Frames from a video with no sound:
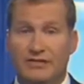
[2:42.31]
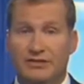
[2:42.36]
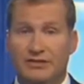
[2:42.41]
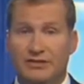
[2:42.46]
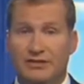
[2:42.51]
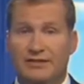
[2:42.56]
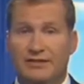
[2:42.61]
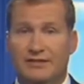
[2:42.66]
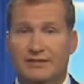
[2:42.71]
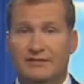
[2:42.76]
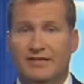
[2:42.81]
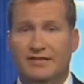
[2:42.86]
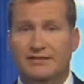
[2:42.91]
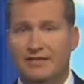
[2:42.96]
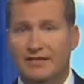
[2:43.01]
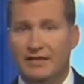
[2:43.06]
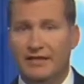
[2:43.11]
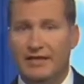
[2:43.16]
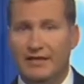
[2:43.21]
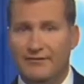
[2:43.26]
The
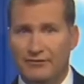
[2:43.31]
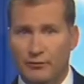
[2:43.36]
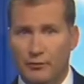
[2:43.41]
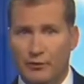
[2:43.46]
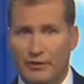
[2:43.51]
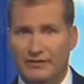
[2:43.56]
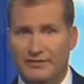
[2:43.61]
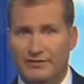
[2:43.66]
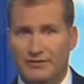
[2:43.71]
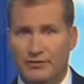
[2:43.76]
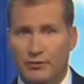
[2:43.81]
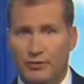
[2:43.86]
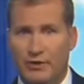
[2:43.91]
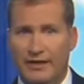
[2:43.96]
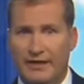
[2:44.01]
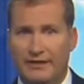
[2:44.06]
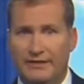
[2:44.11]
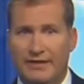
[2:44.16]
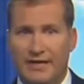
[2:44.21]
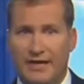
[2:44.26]
election is less than 11
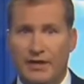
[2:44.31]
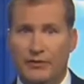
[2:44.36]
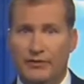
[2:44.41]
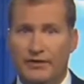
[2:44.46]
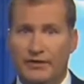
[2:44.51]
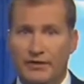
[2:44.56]
weeks away.